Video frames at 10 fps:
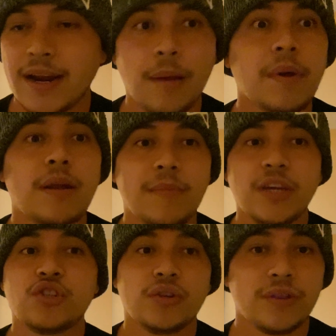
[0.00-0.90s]
And I'm going to
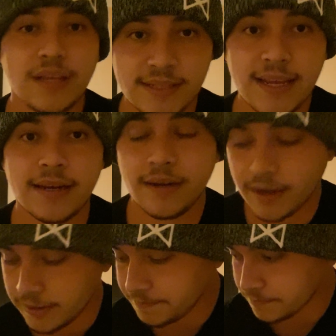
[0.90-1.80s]
make sure things get
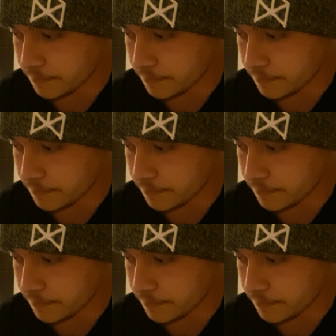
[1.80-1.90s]
done.